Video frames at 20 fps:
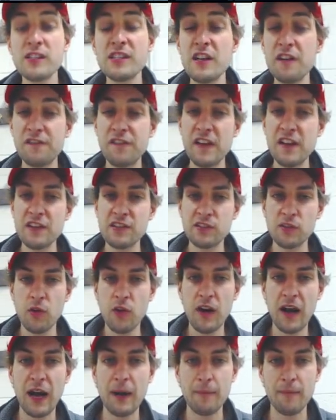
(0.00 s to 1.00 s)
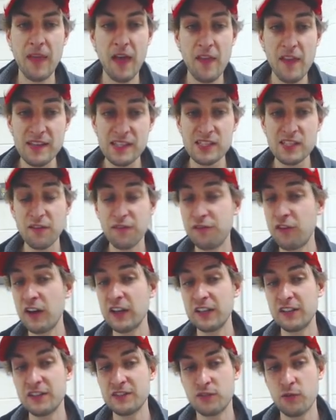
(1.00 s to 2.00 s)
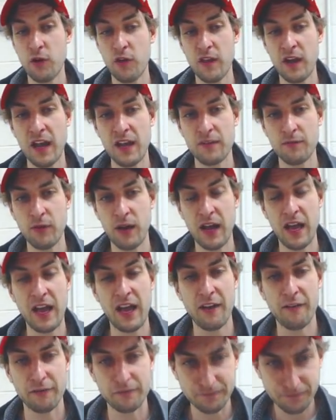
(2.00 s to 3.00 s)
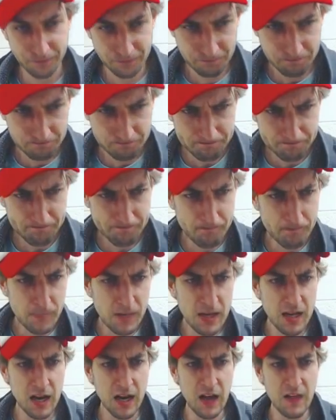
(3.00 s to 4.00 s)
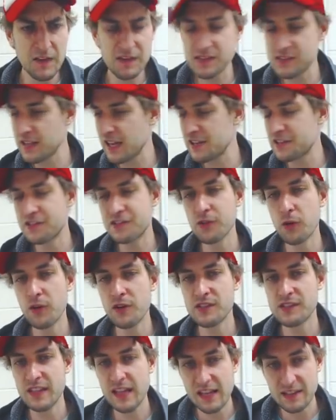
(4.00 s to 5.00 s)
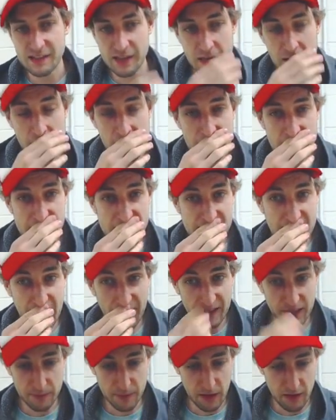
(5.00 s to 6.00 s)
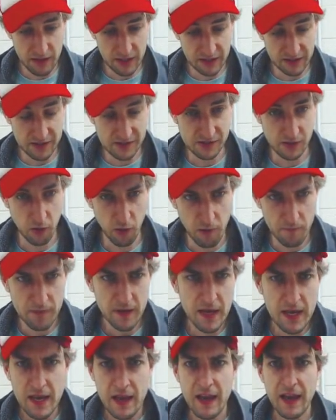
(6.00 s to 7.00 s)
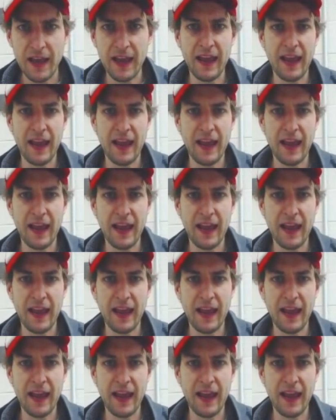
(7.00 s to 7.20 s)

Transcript: Goes into Venusaur. Now this is a fun Gliscor that I have. This is a Swords Dance Salic Berry Gliscor.